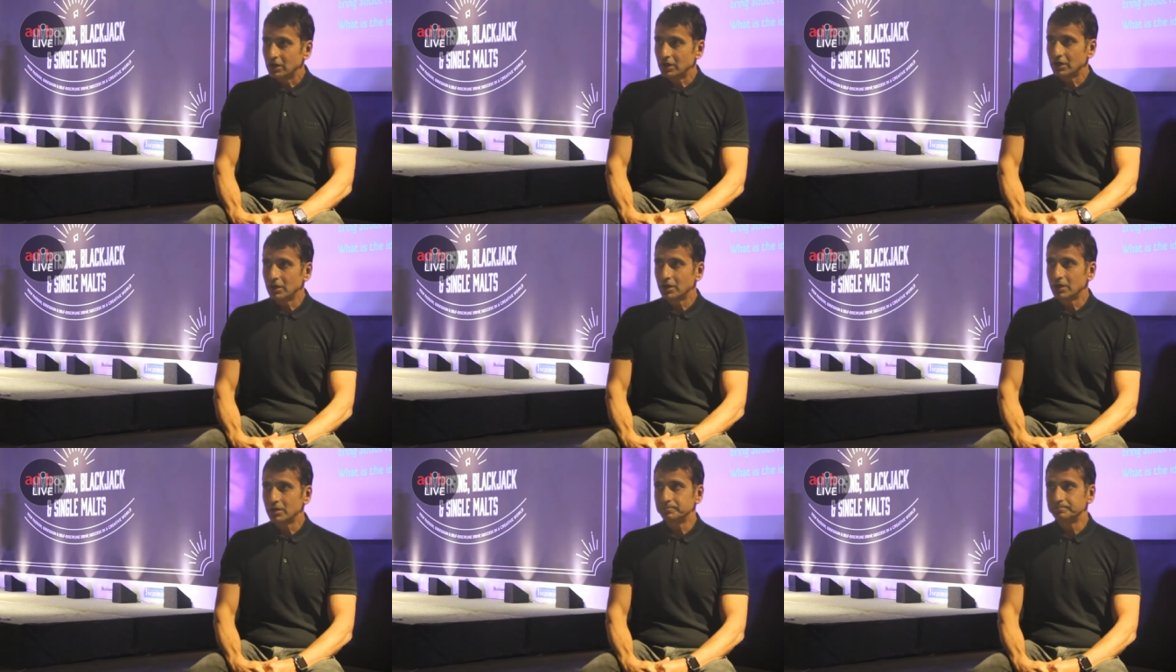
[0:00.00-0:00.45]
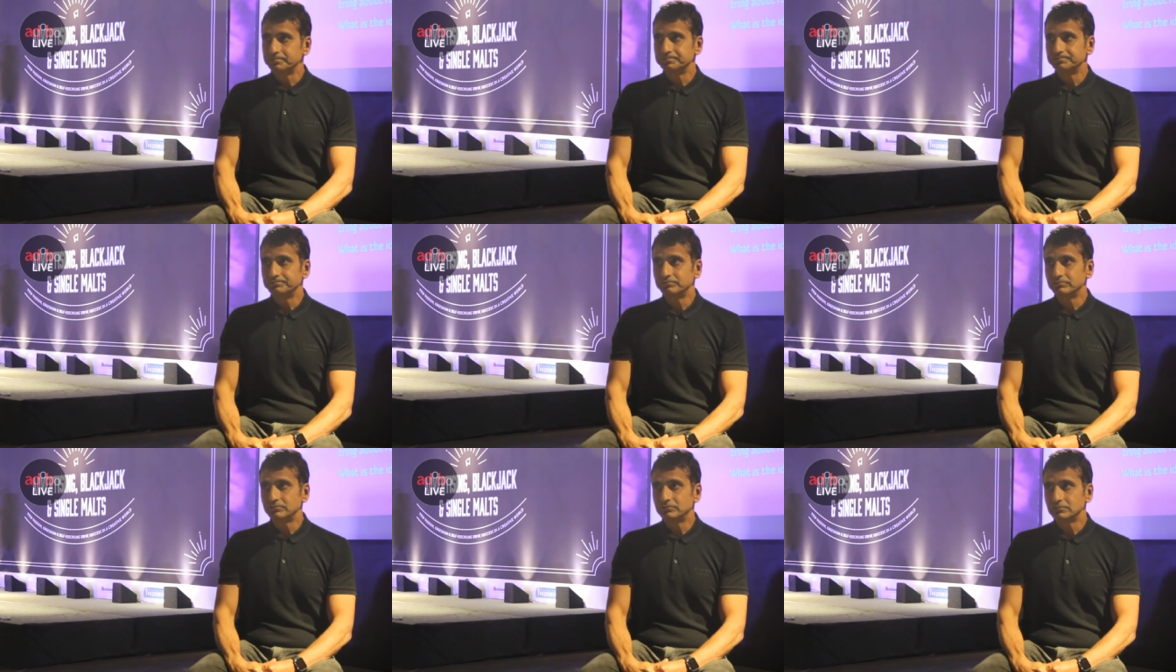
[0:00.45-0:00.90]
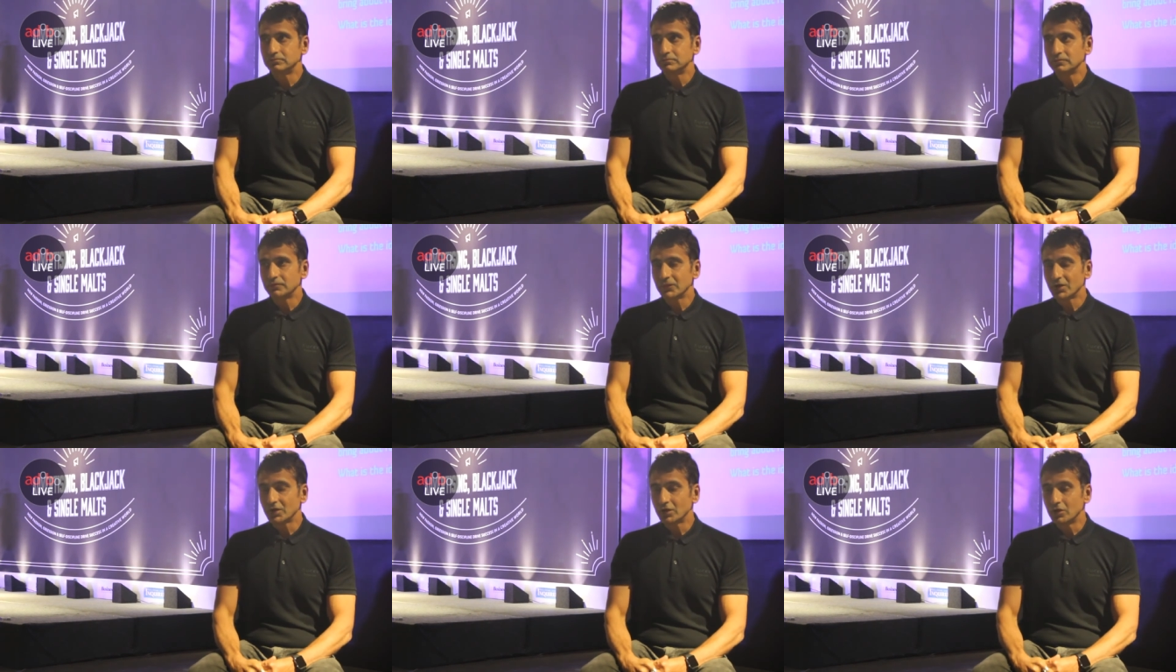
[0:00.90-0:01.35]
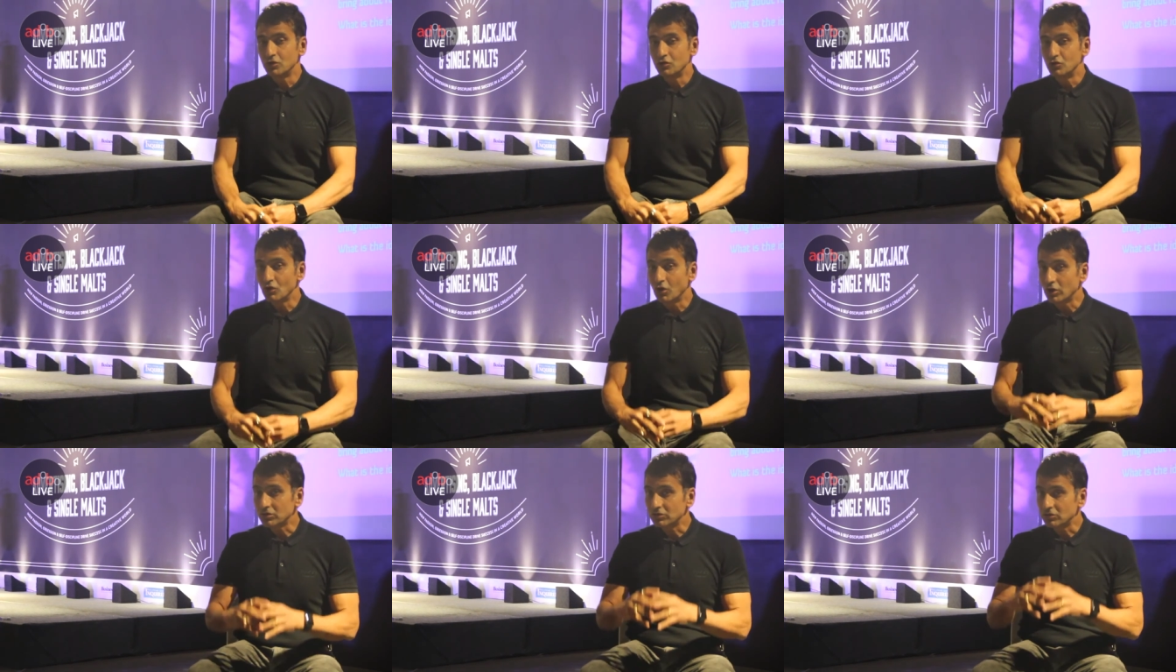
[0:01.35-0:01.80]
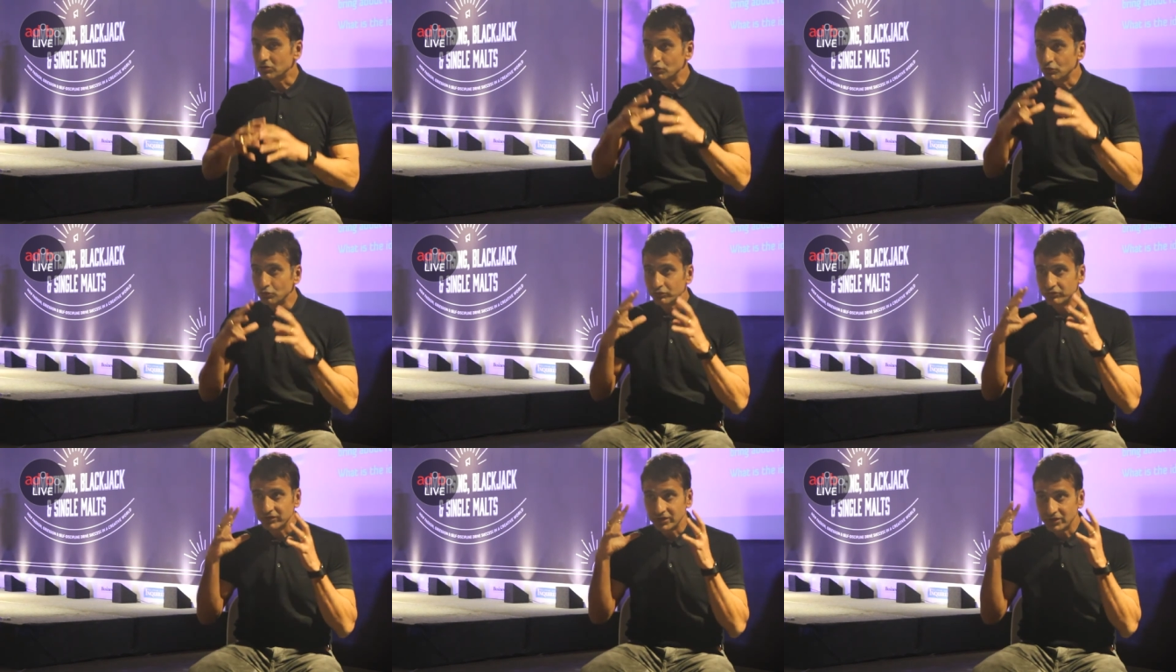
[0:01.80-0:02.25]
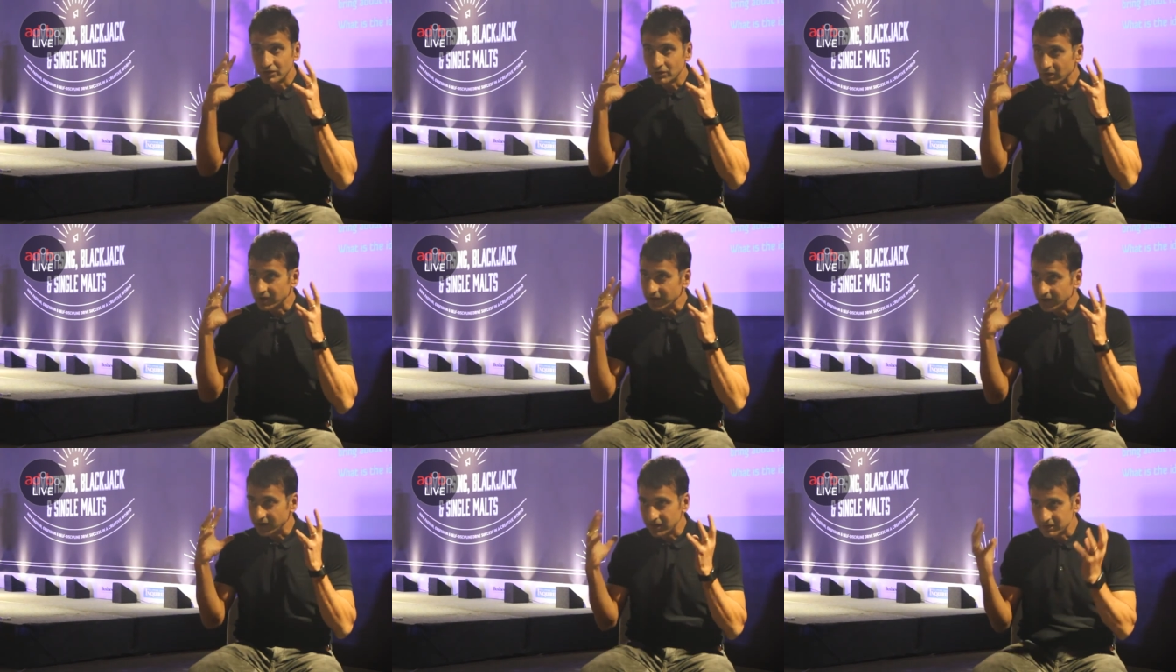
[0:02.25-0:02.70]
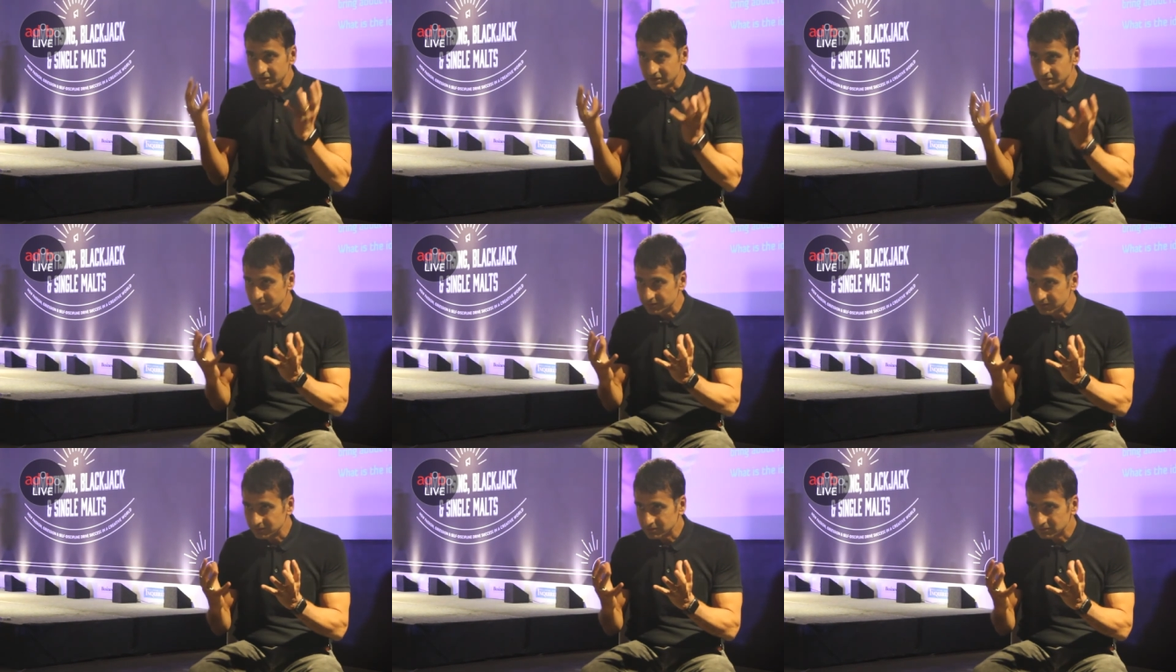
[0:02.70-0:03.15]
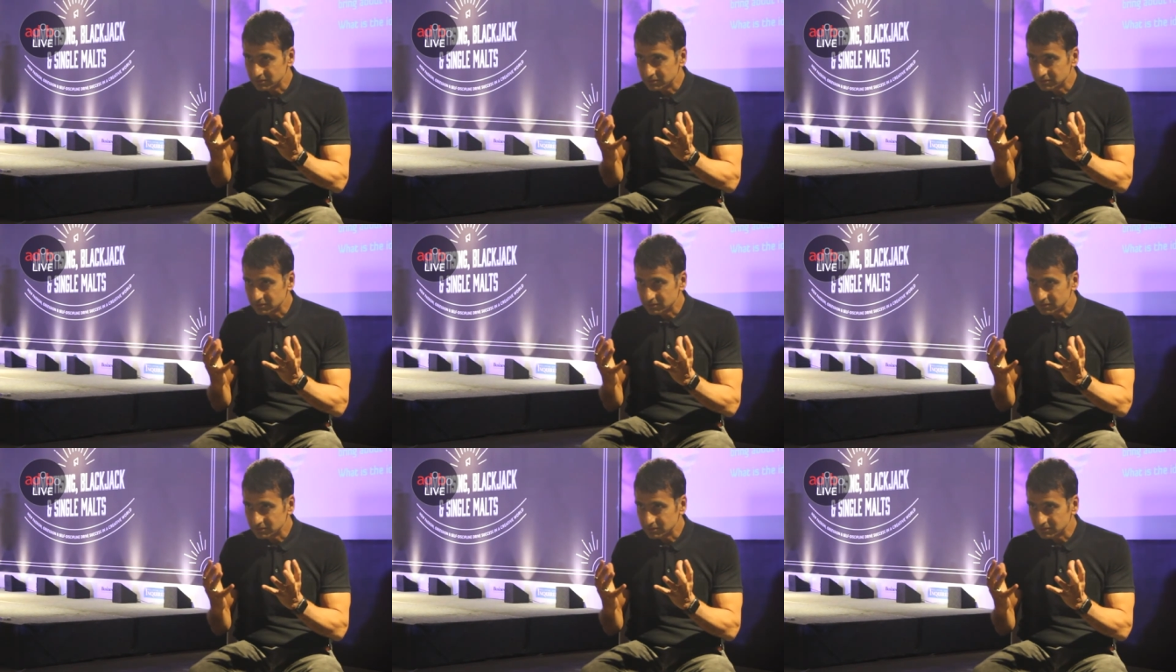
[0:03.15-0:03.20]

uh, not losing your head,